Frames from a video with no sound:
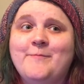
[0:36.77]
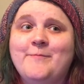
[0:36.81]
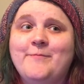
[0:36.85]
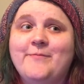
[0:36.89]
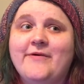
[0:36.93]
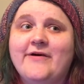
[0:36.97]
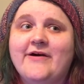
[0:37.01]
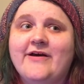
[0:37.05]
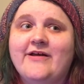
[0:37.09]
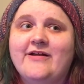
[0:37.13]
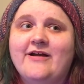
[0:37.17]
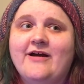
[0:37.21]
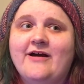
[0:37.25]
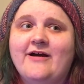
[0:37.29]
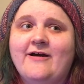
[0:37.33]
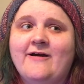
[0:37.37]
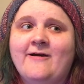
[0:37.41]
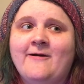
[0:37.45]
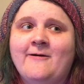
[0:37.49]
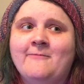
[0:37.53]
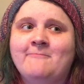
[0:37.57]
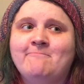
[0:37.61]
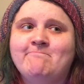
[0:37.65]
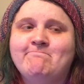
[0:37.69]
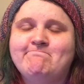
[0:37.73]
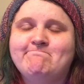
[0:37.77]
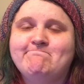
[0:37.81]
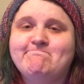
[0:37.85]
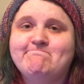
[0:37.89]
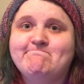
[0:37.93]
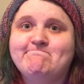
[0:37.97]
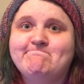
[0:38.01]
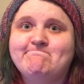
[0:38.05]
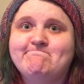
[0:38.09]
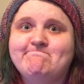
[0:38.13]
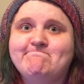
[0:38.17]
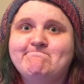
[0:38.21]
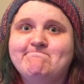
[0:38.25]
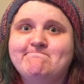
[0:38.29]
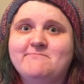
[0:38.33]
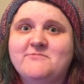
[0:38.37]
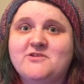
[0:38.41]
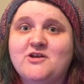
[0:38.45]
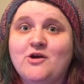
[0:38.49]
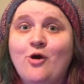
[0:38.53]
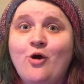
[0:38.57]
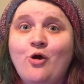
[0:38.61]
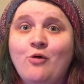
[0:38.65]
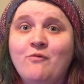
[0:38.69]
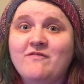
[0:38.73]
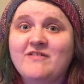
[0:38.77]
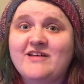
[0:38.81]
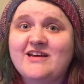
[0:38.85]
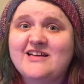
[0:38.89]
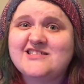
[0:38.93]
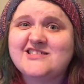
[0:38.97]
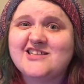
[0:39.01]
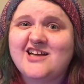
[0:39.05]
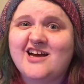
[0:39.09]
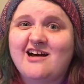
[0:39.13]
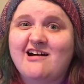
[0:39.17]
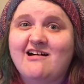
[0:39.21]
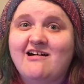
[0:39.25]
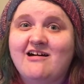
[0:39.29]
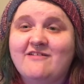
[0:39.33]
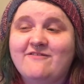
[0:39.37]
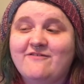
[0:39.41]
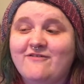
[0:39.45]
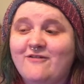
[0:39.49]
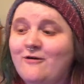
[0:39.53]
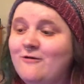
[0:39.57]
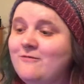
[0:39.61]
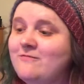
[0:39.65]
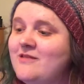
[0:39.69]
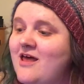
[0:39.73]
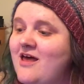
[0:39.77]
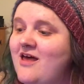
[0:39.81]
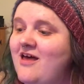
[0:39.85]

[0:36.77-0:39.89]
but so hopefully it's not awful